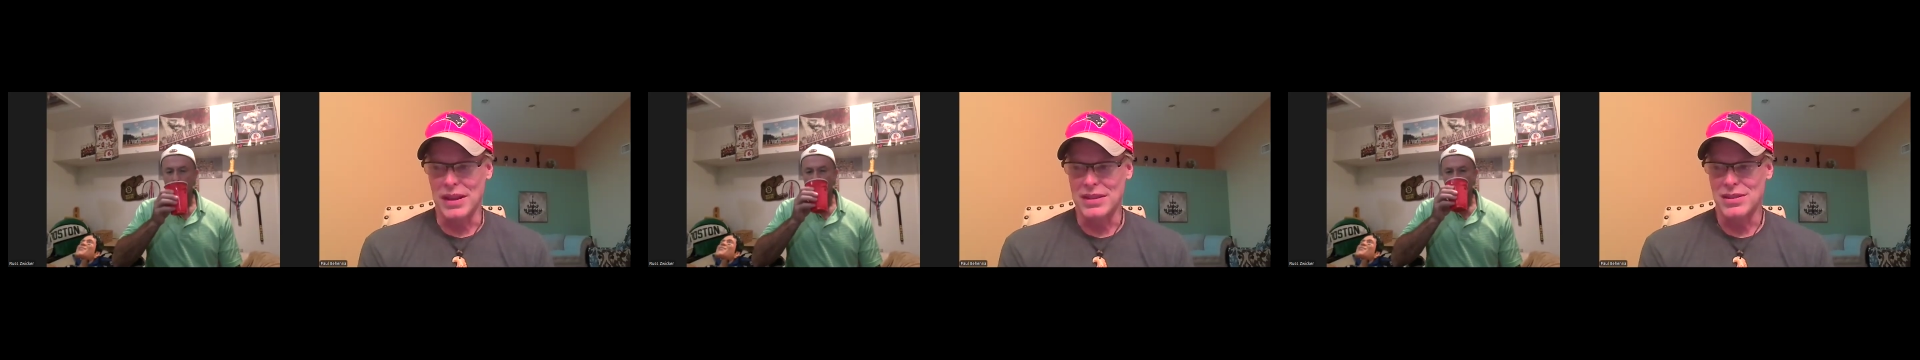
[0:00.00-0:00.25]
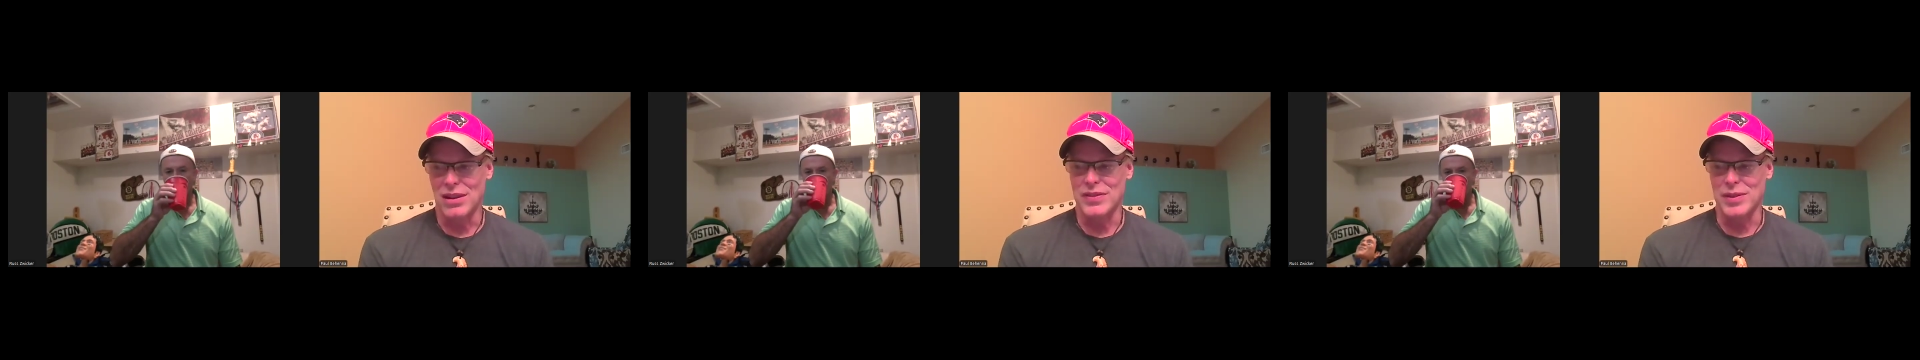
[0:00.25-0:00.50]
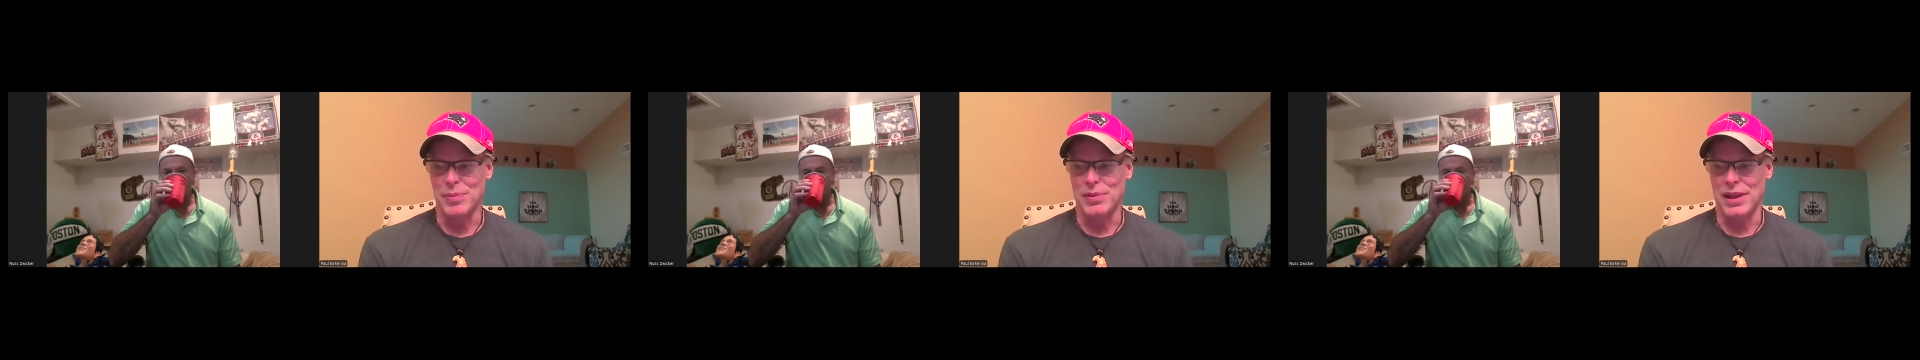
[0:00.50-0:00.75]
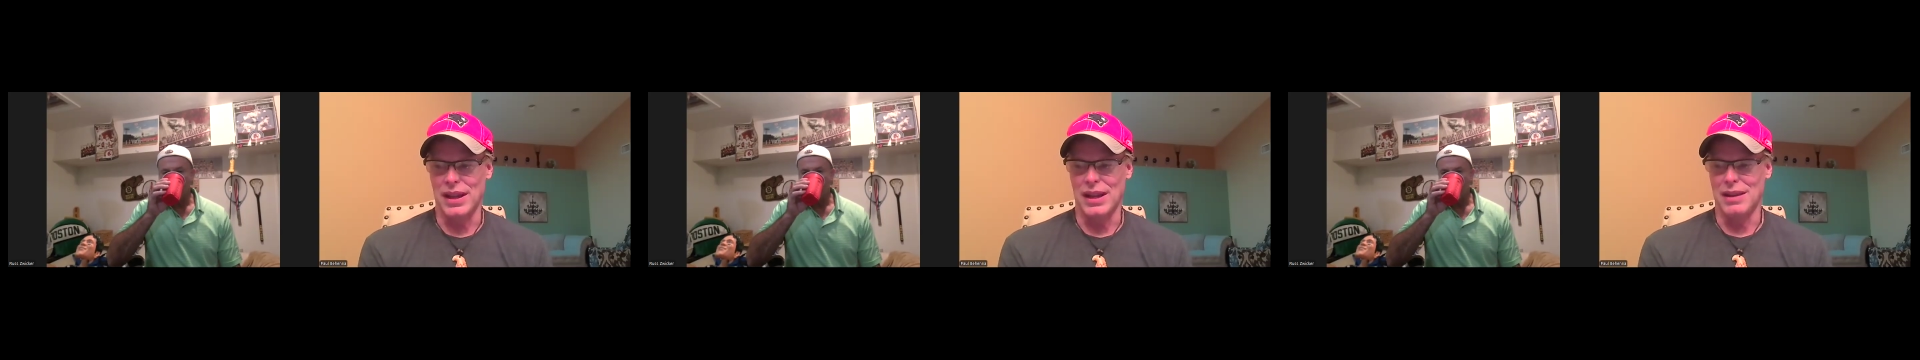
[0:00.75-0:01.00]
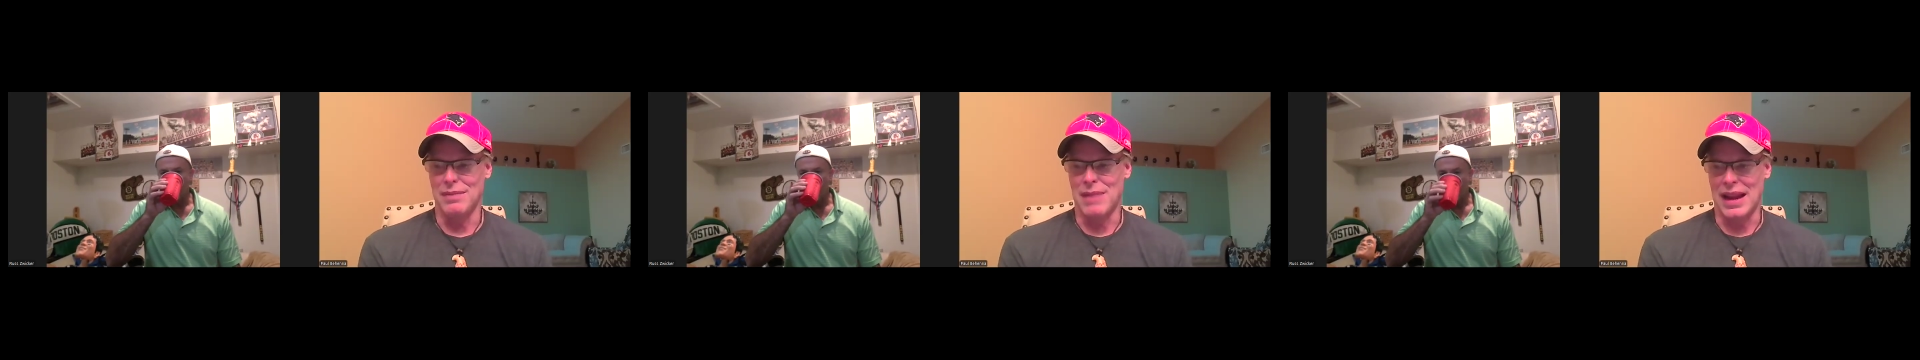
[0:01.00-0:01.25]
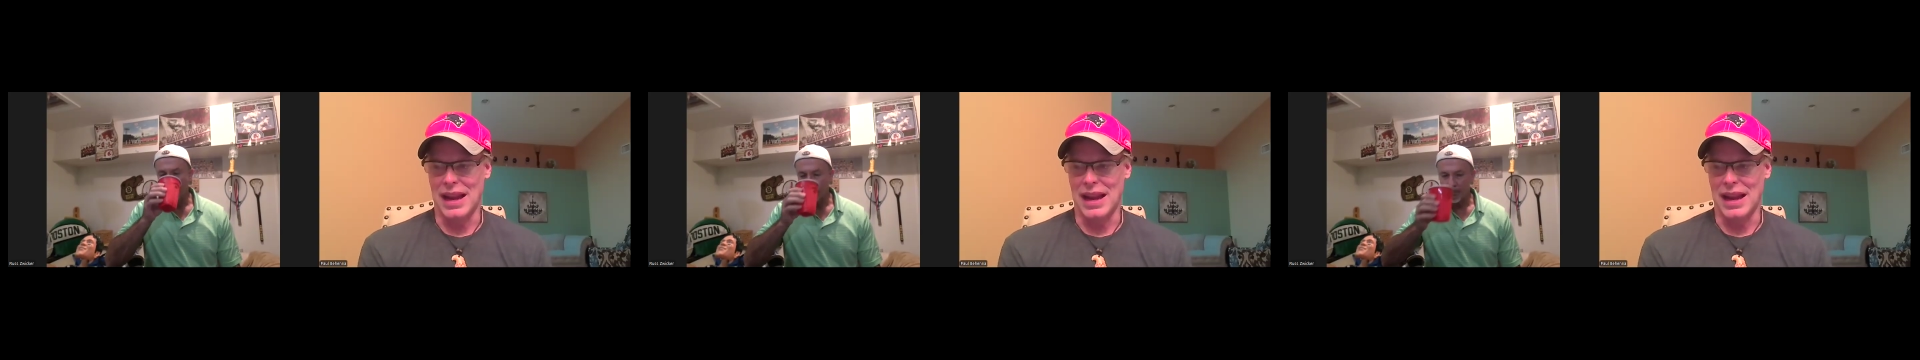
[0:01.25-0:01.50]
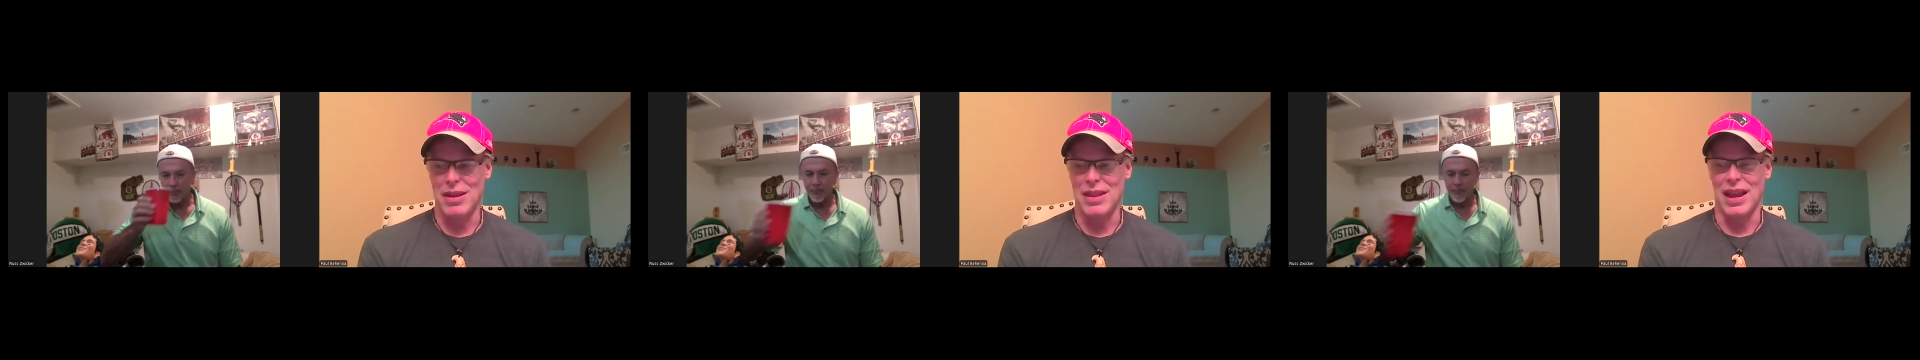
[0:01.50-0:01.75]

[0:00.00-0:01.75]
they still have to play Miami.